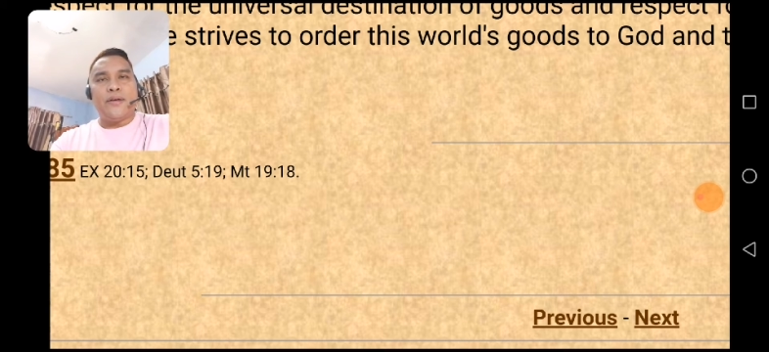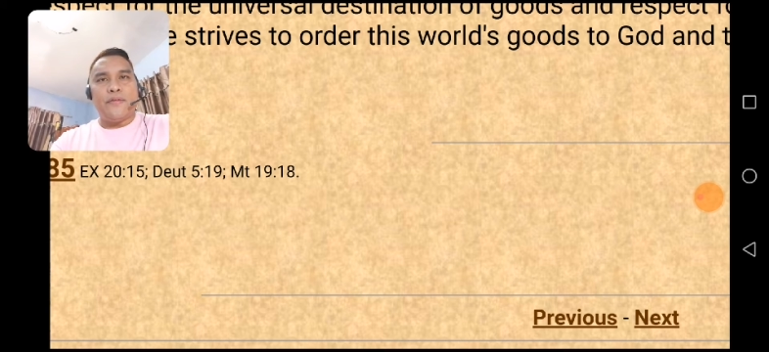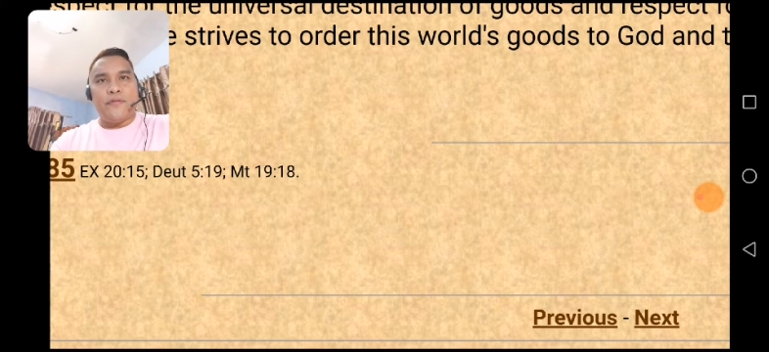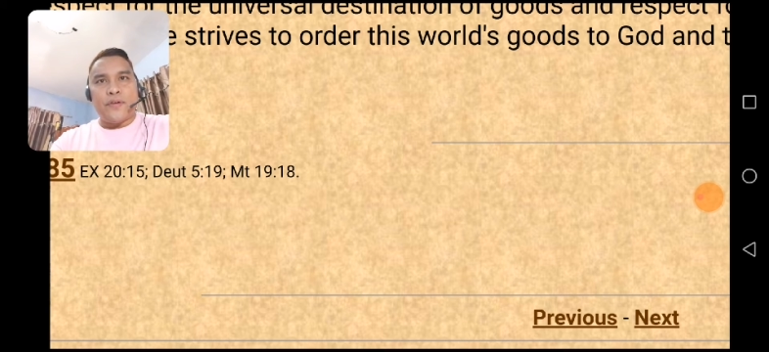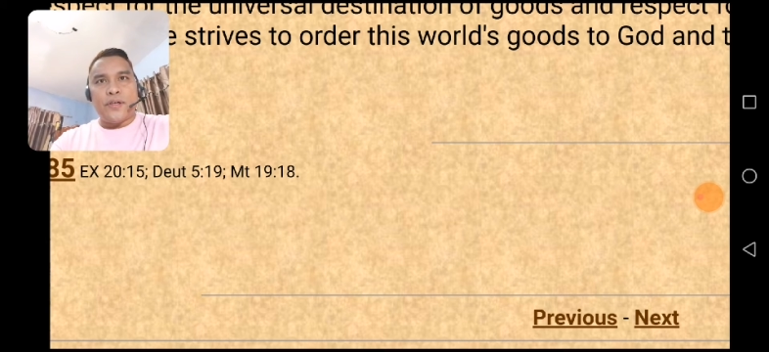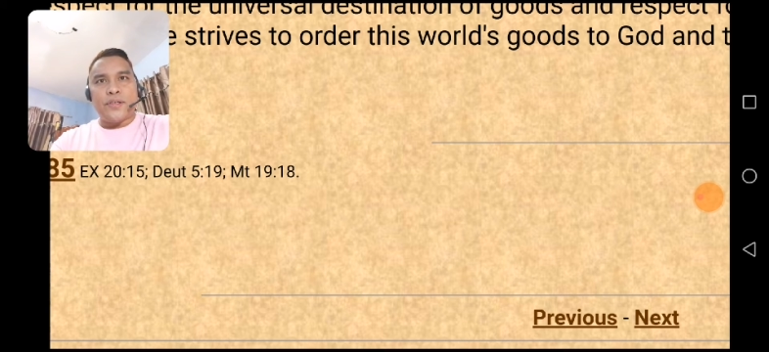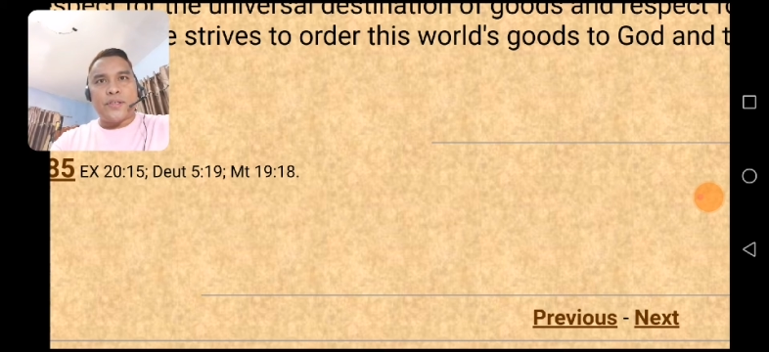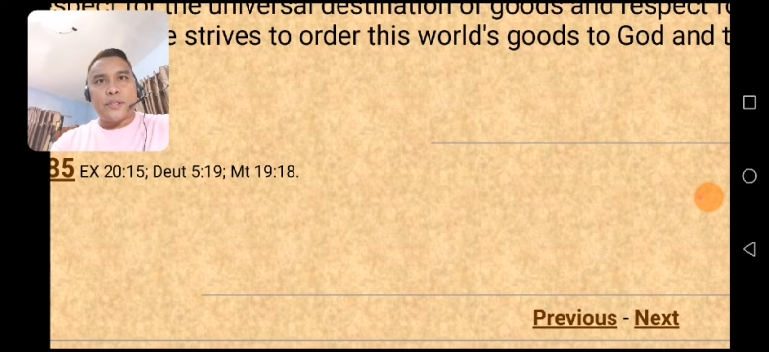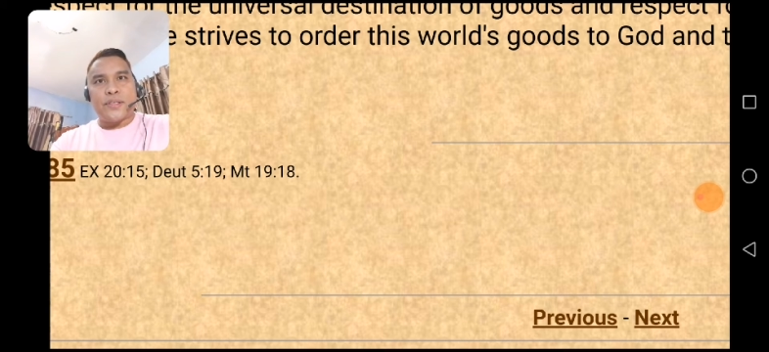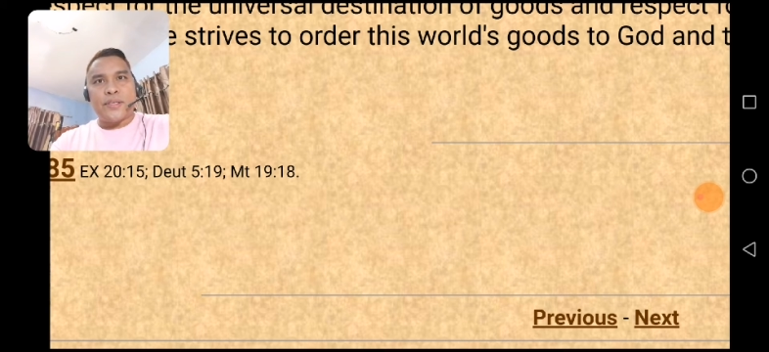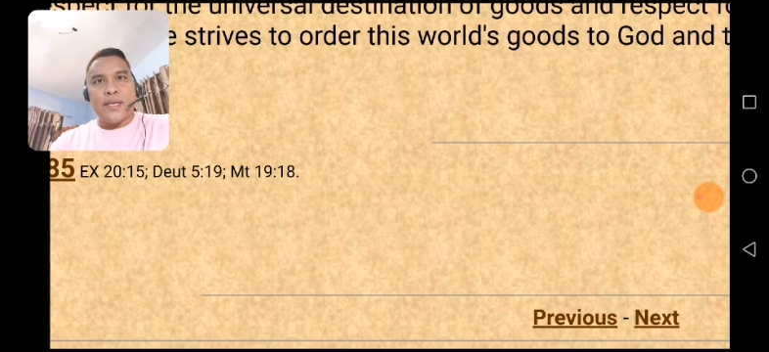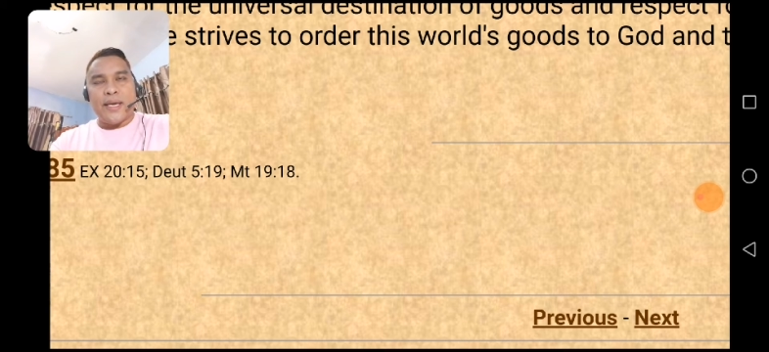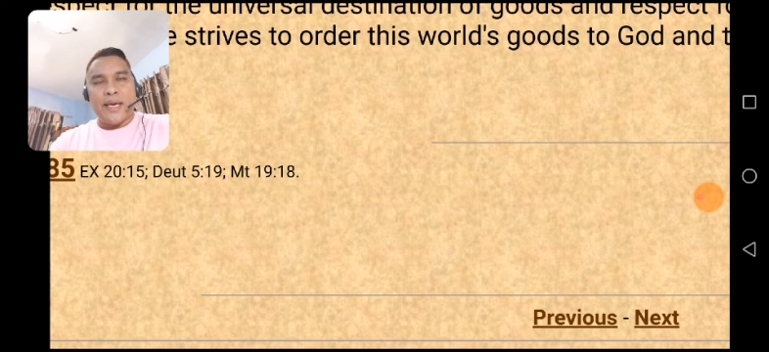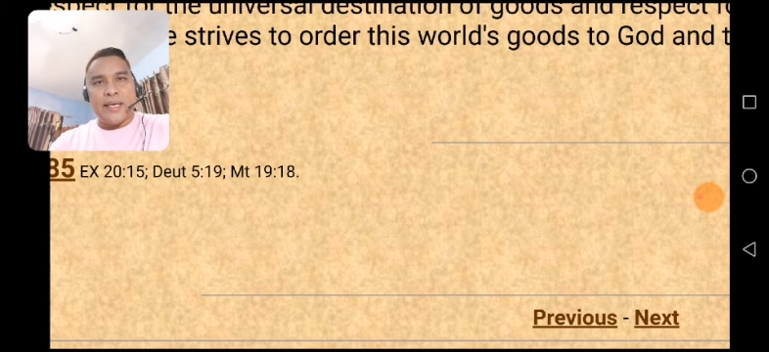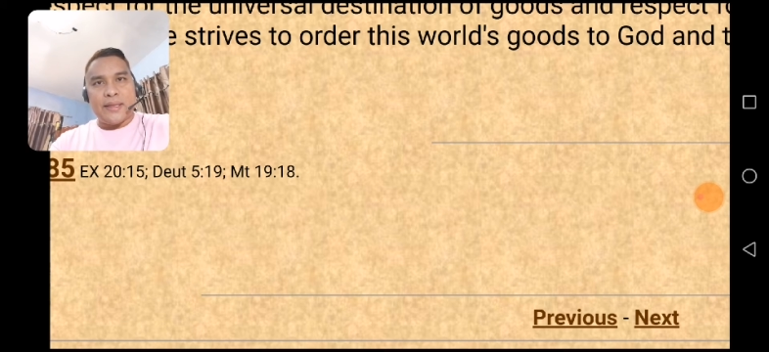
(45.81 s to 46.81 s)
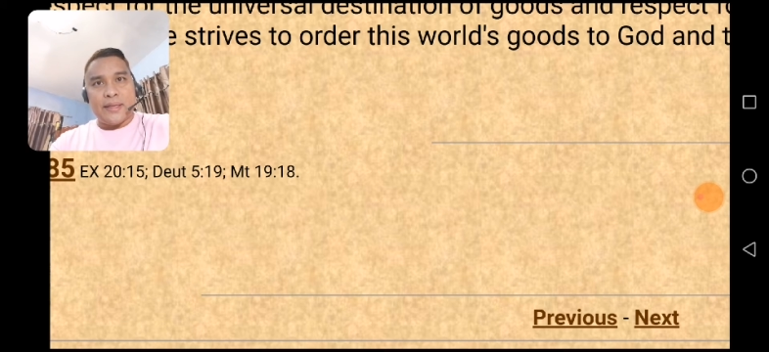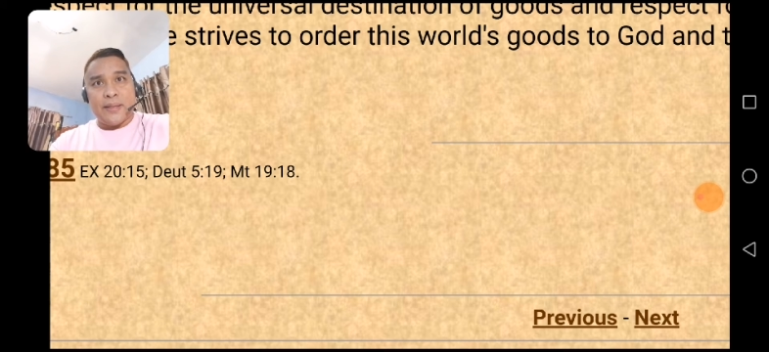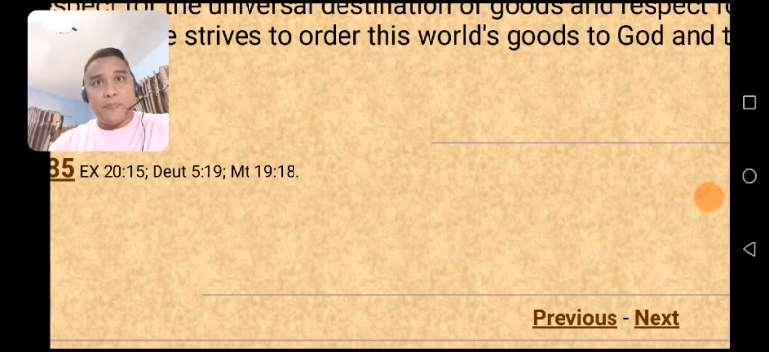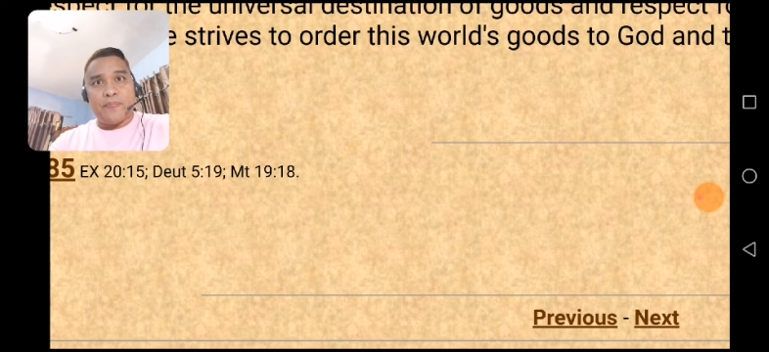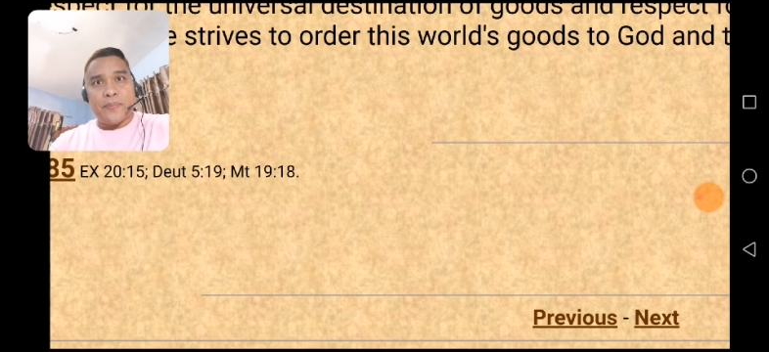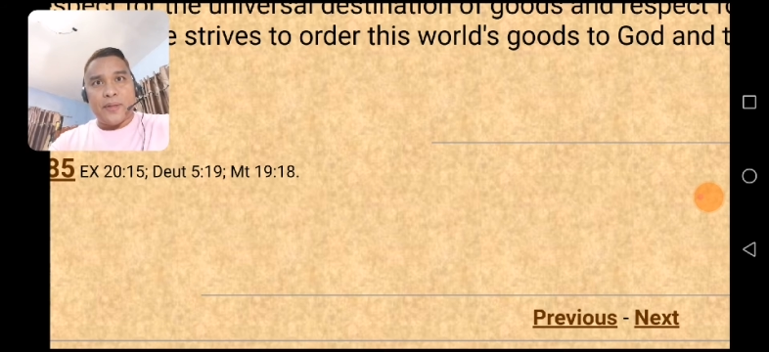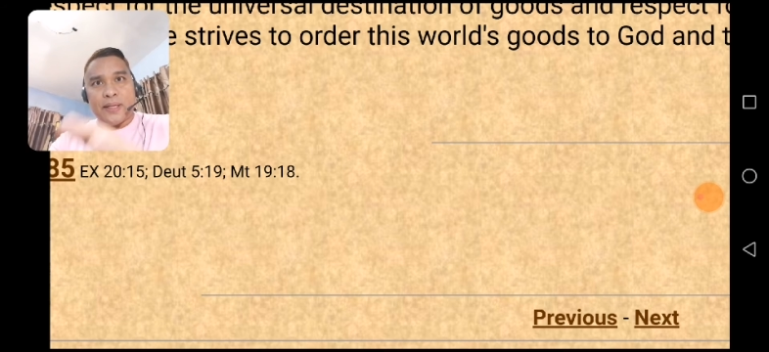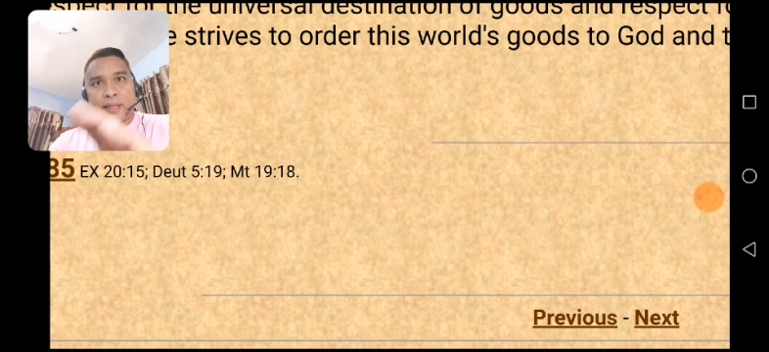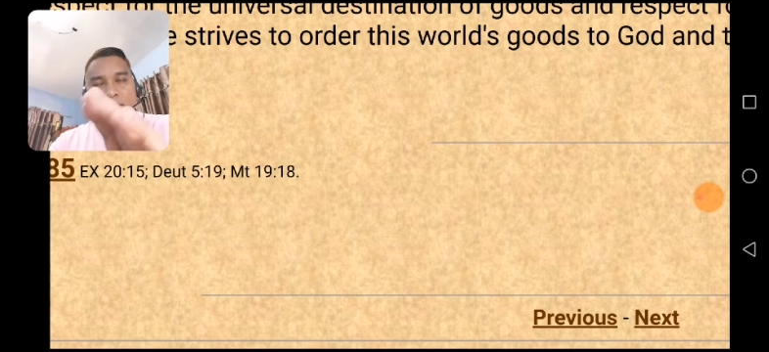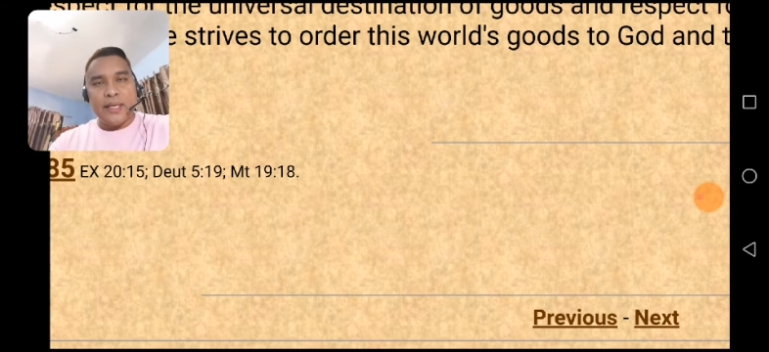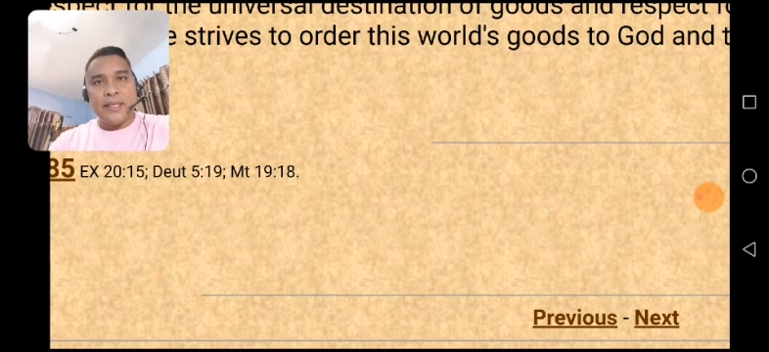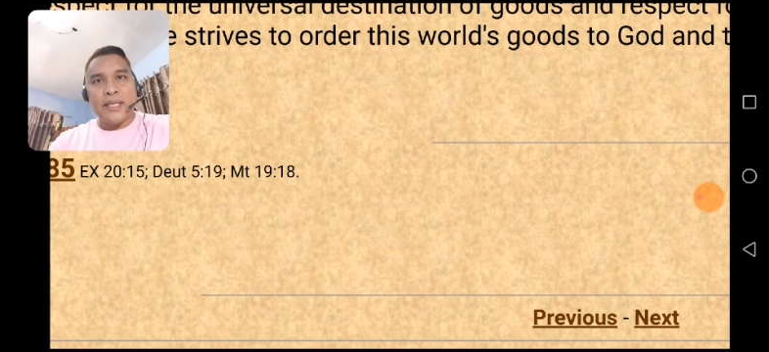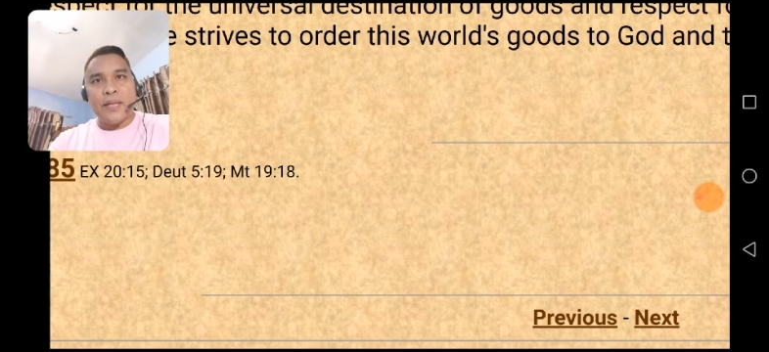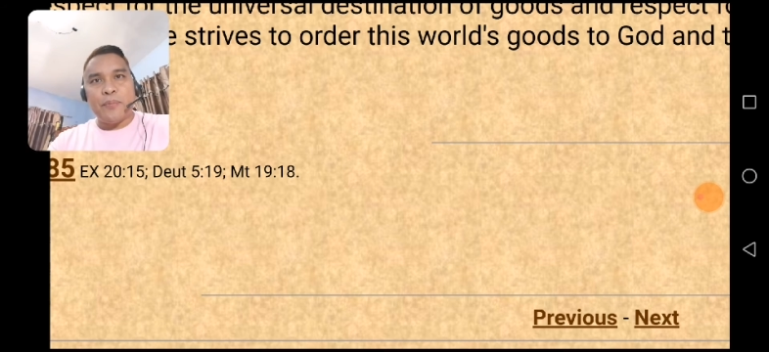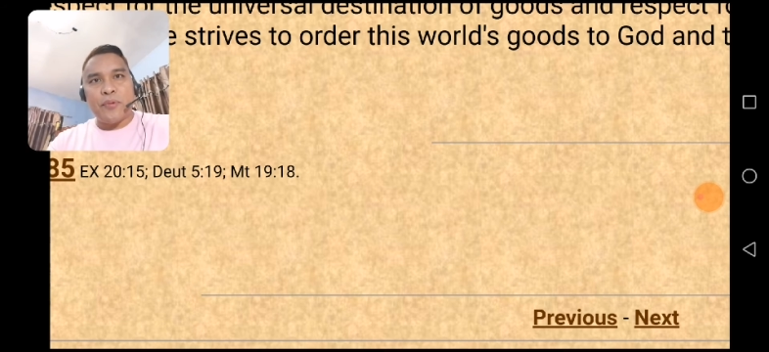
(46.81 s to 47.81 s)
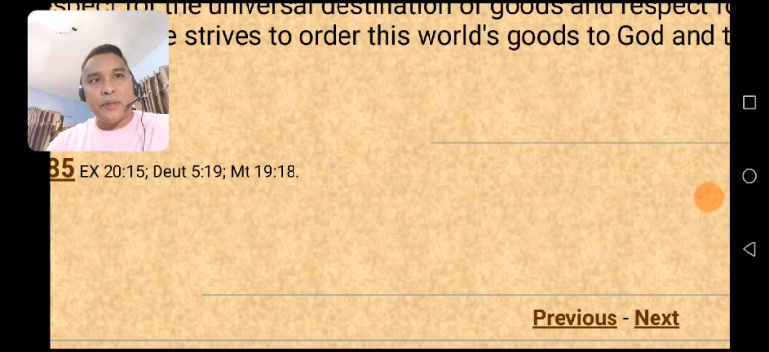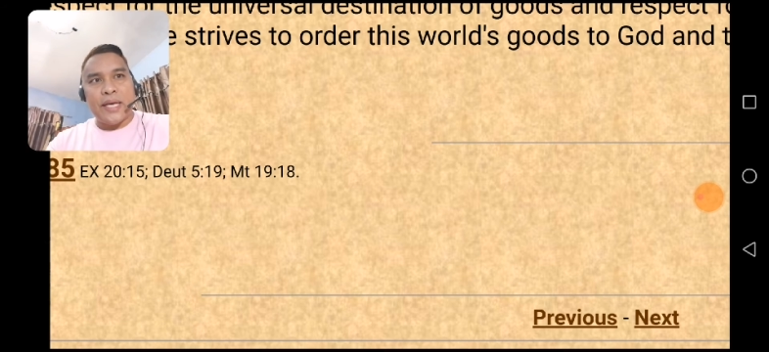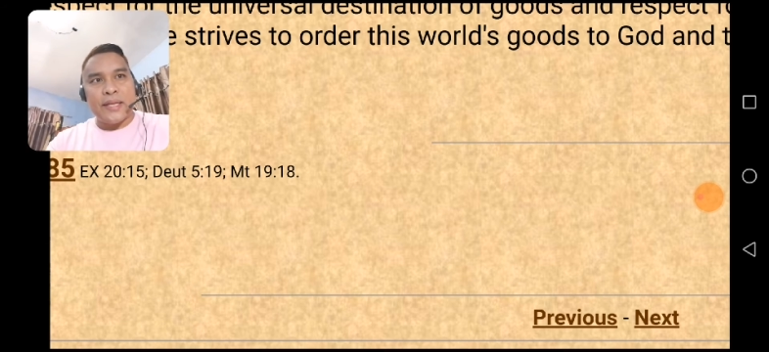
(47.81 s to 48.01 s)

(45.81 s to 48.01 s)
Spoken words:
verse 18. Tignan po